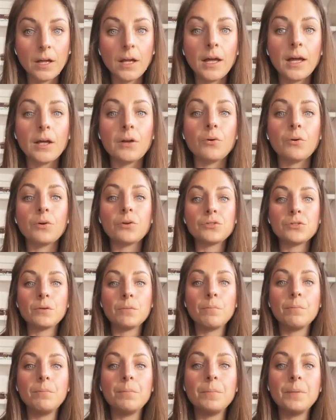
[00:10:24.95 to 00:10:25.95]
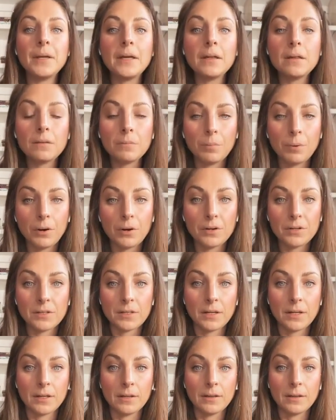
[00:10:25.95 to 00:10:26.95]
in order to be the
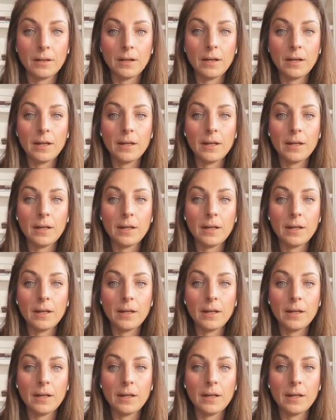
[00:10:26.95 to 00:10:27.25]
person